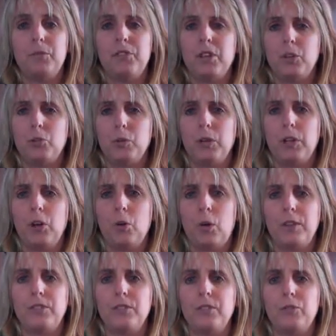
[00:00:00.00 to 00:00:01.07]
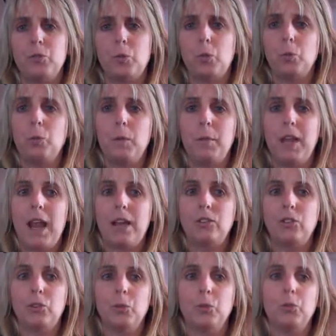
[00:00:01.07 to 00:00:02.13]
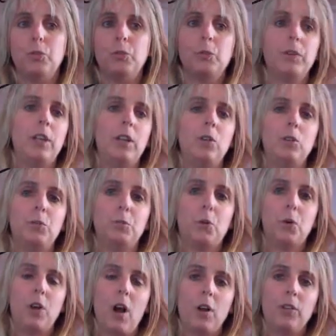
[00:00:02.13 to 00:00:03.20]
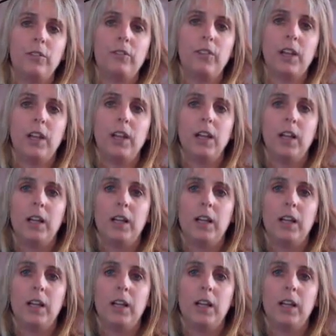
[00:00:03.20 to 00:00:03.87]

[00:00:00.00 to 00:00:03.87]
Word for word: sexually aggressive toward women and children when they use pornography.